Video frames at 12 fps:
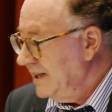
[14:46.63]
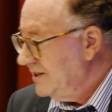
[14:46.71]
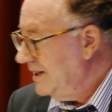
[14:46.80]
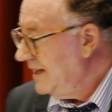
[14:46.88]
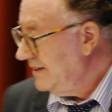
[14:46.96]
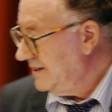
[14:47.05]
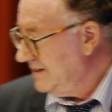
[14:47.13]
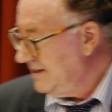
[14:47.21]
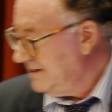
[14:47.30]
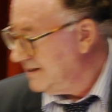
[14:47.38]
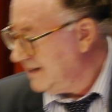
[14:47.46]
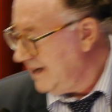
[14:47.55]
So let's
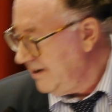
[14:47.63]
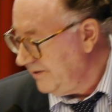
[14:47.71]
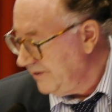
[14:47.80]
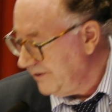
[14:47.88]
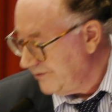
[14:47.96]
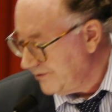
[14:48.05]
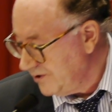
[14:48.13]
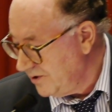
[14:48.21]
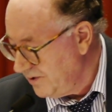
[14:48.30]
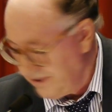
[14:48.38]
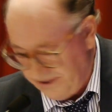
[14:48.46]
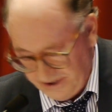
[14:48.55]
just go
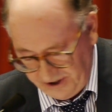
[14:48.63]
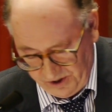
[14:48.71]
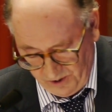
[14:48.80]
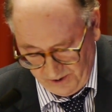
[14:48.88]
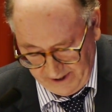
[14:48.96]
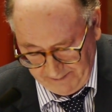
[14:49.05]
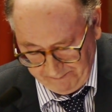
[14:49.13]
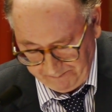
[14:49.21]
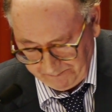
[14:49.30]
through the story.